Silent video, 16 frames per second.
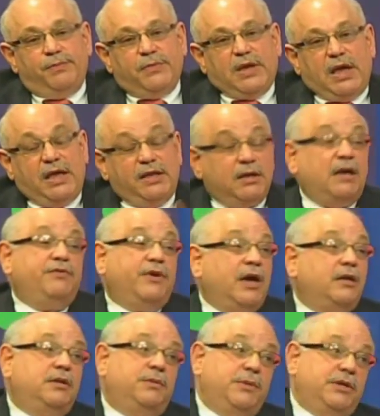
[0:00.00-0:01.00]
And I
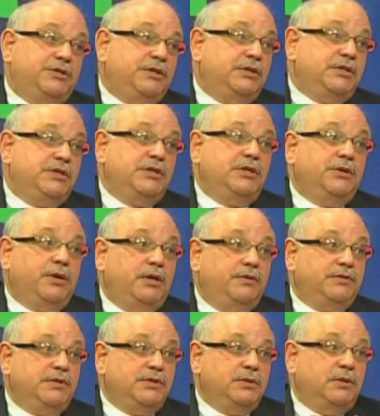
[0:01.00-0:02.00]
forgot to mention disintegrative
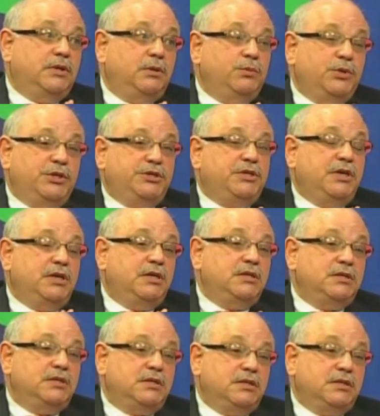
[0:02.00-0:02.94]
disorder, which is